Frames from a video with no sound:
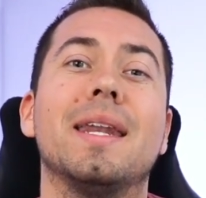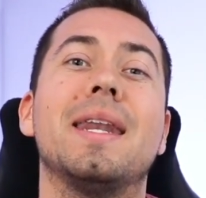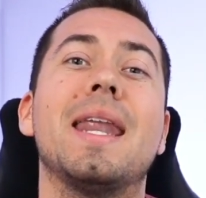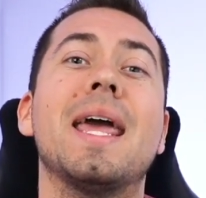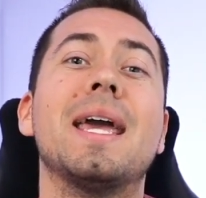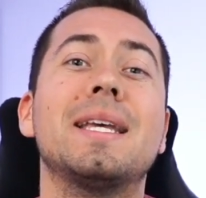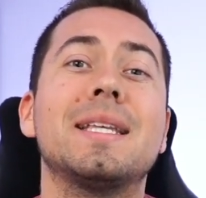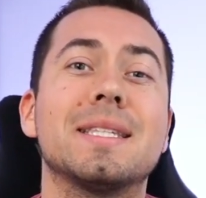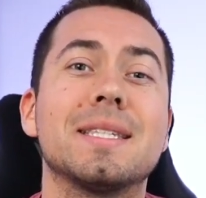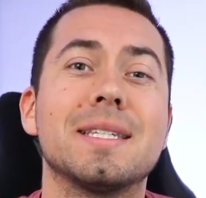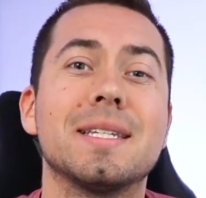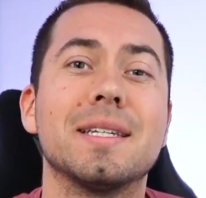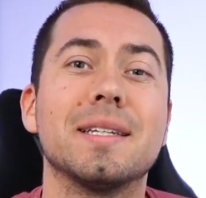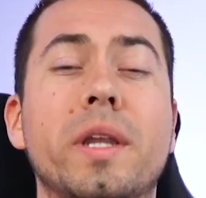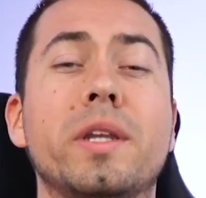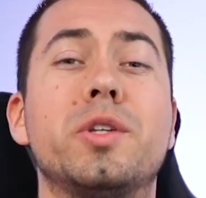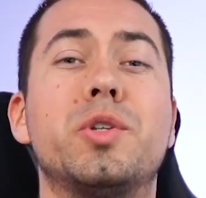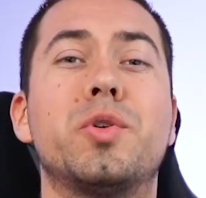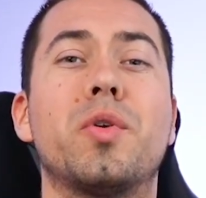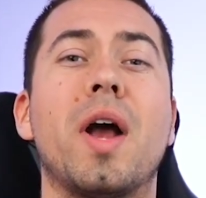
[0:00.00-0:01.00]
Next,
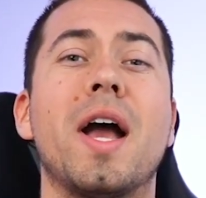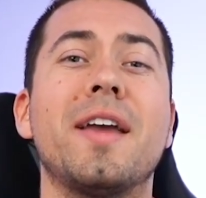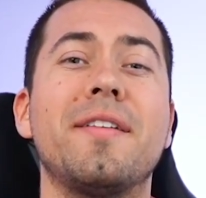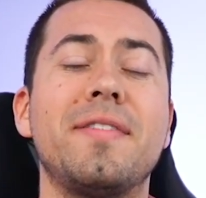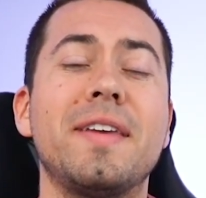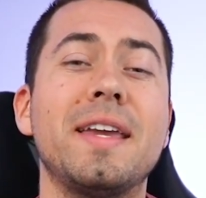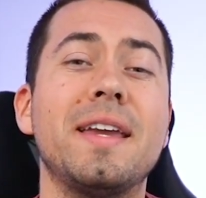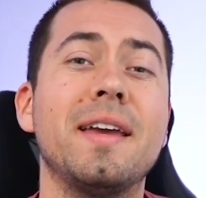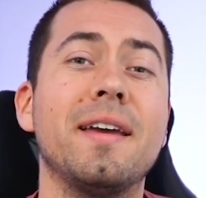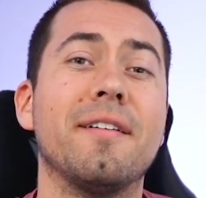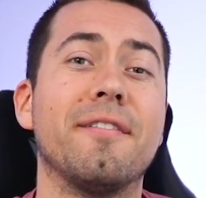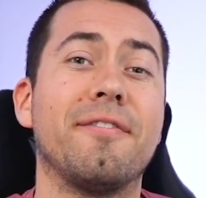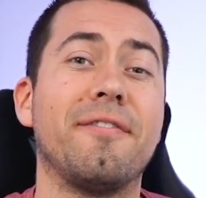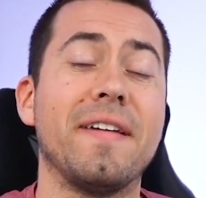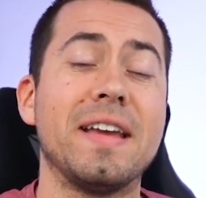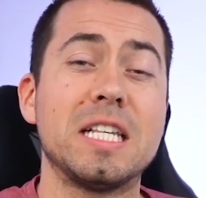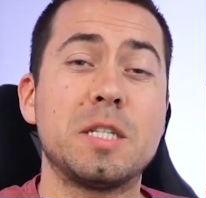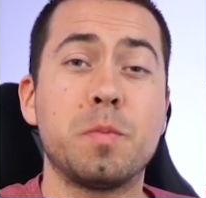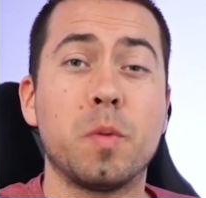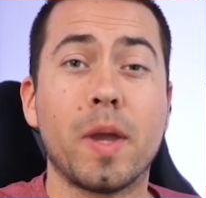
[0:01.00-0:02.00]
when driving
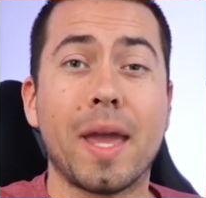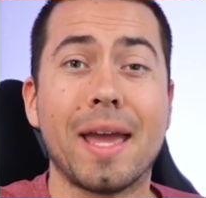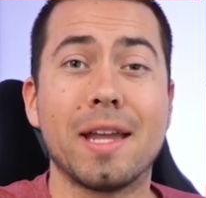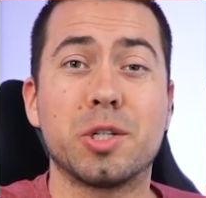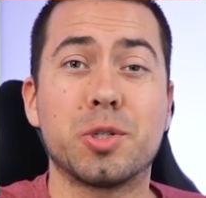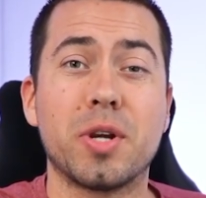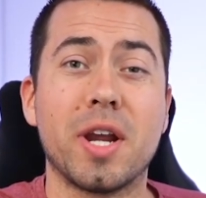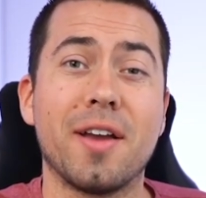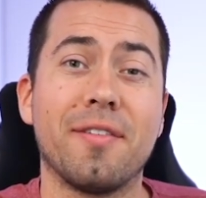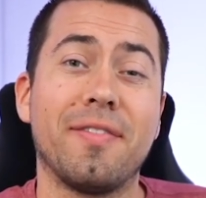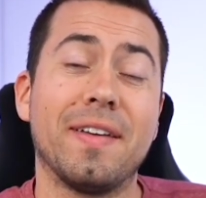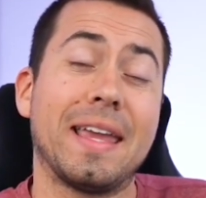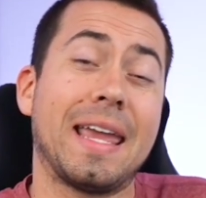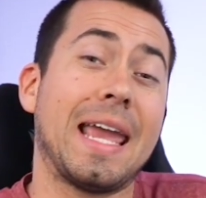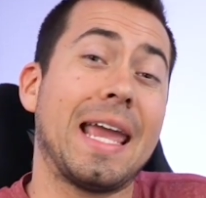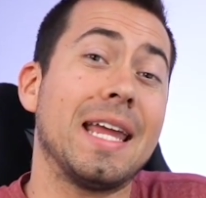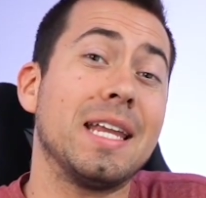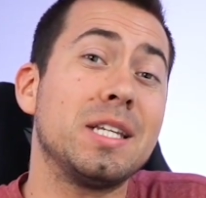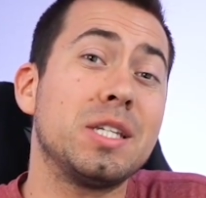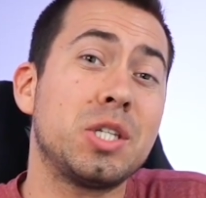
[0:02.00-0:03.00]
Facebook ad traffic
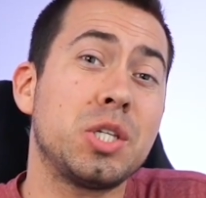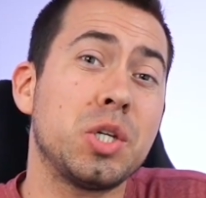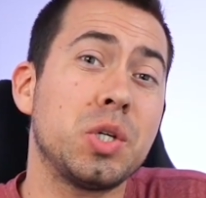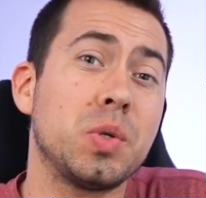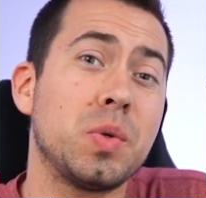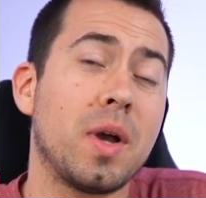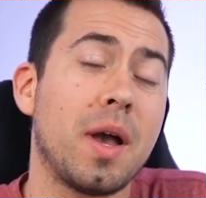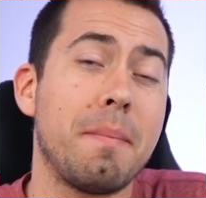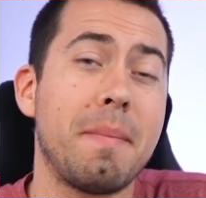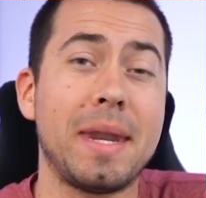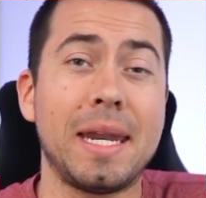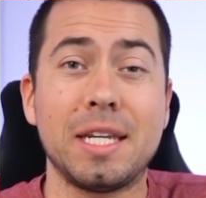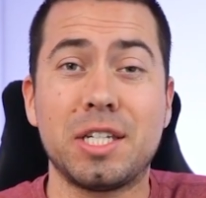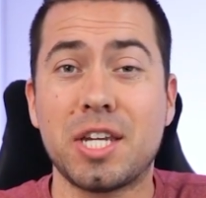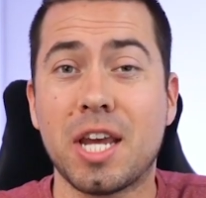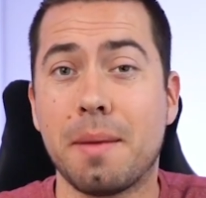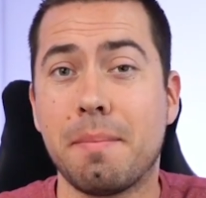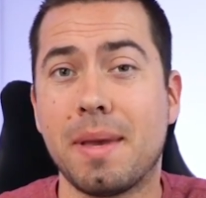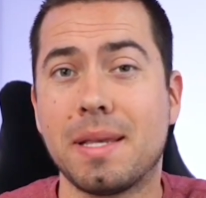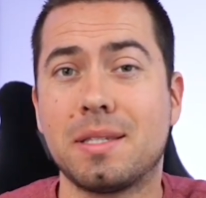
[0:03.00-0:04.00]
into a
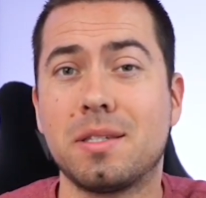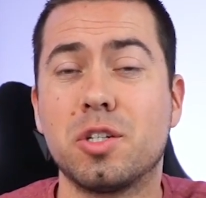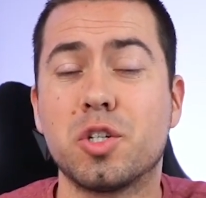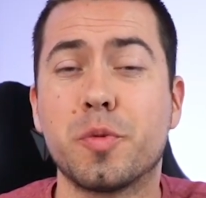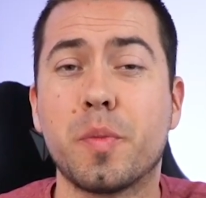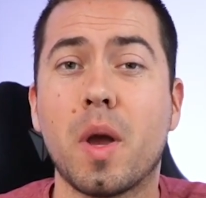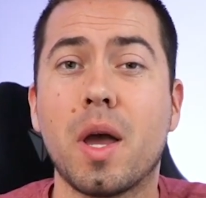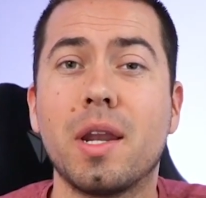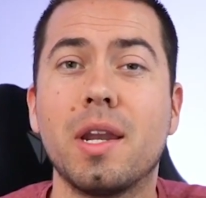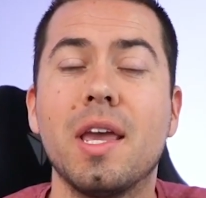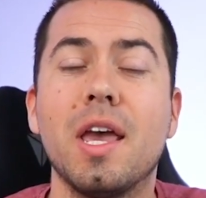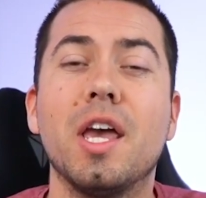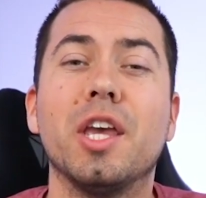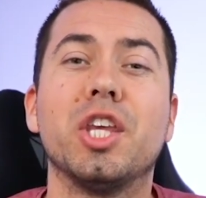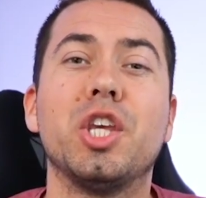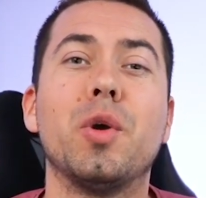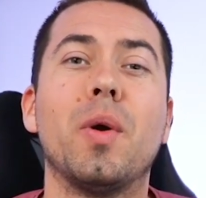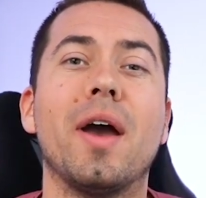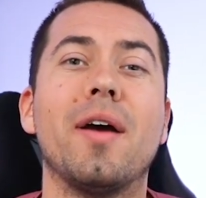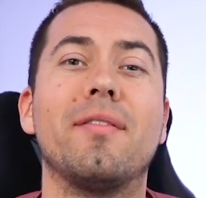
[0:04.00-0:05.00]
ManyChat Messenger bot,
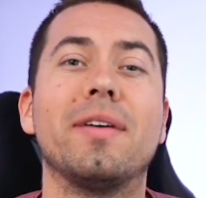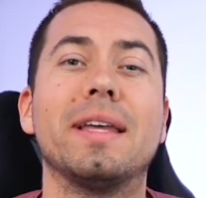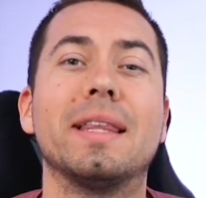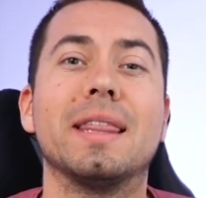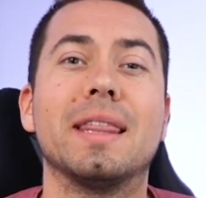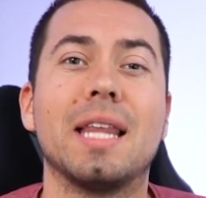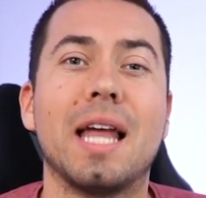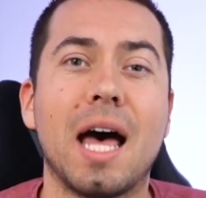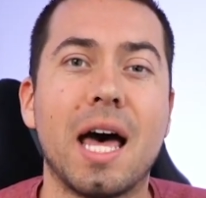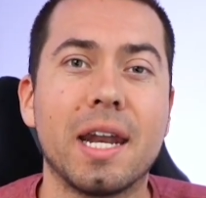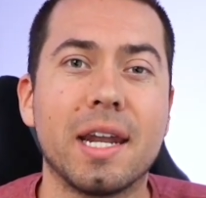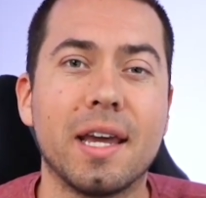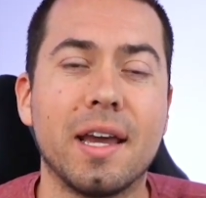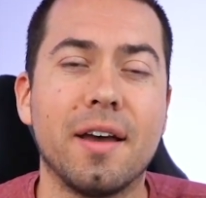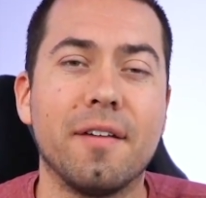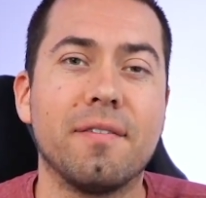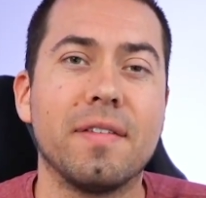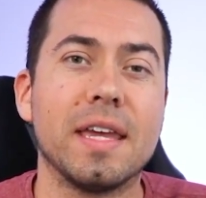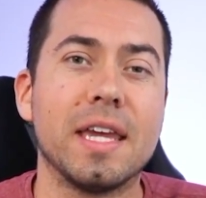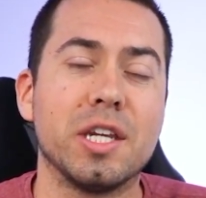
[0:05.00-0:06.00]
you have a lot
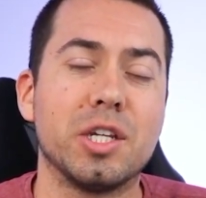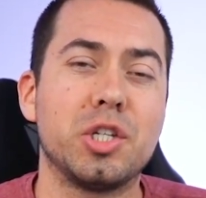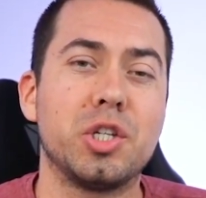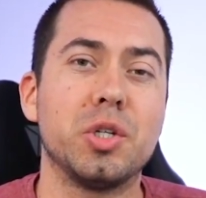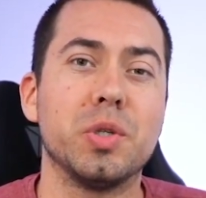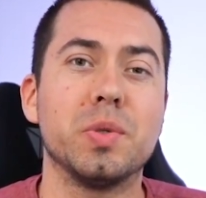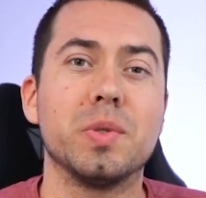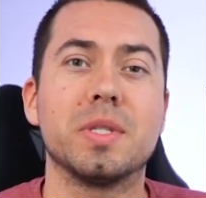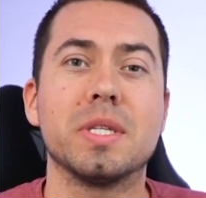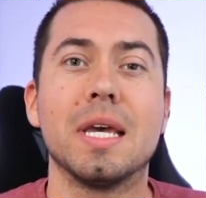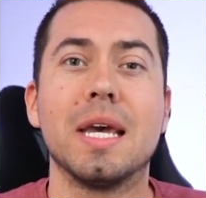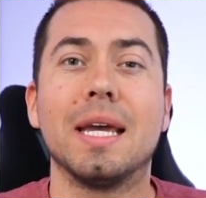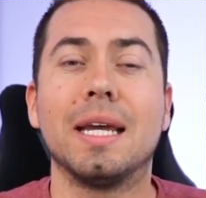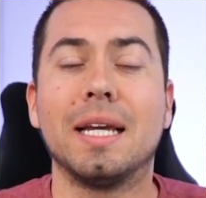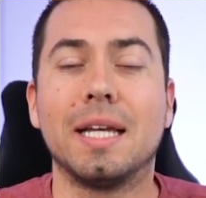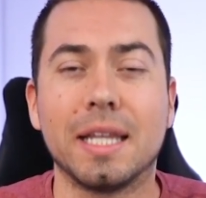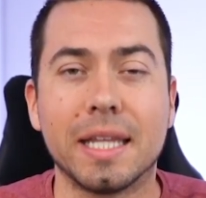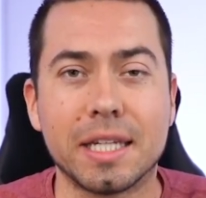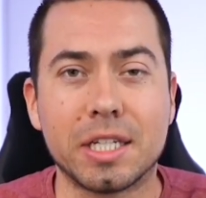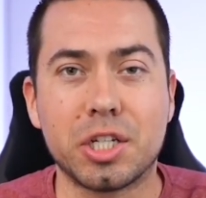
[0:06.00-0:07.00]
of issues,
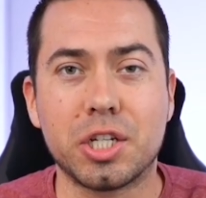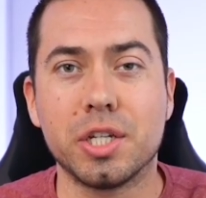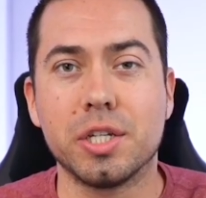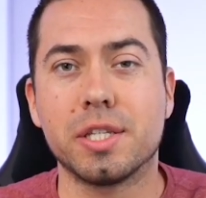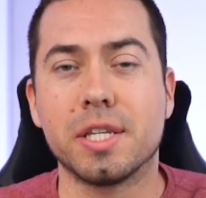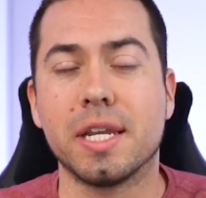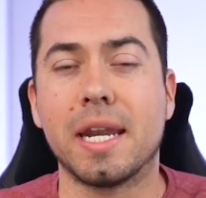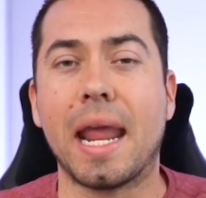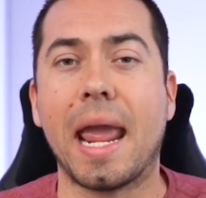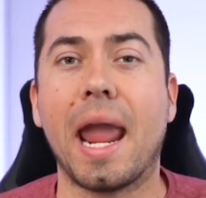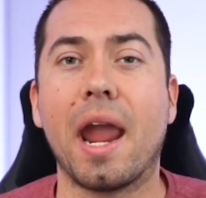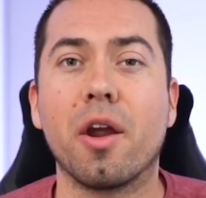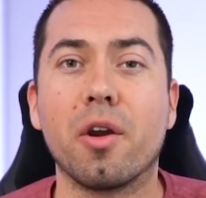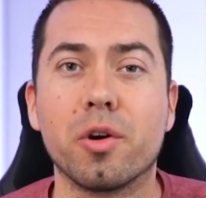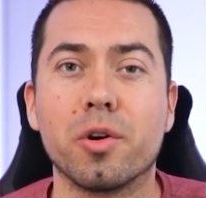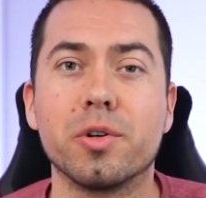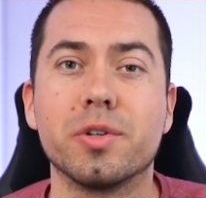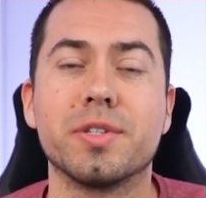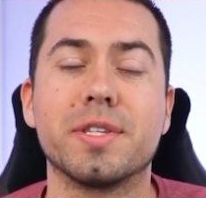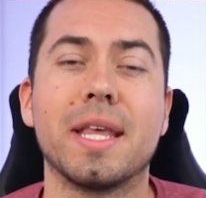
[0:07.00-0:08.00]
glitches, and
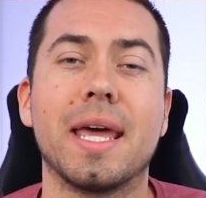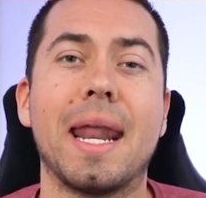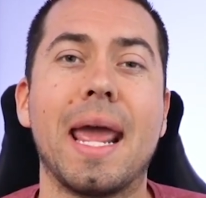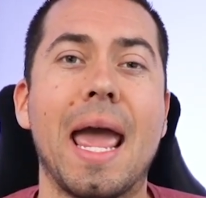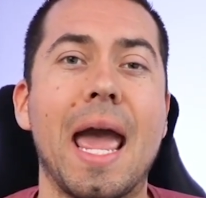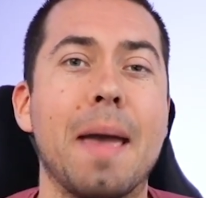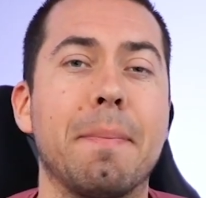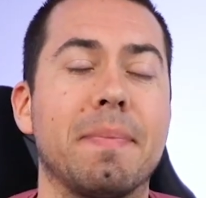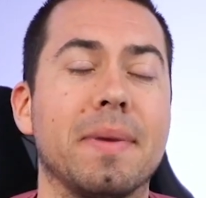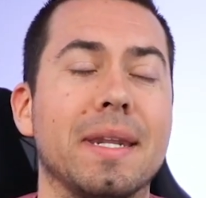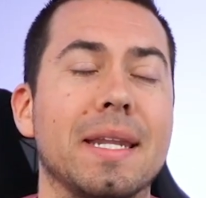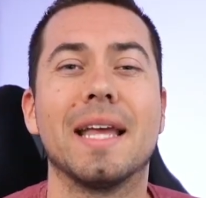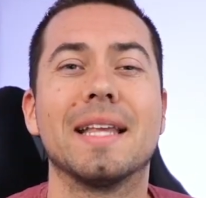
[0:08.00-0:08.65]
errors that happen.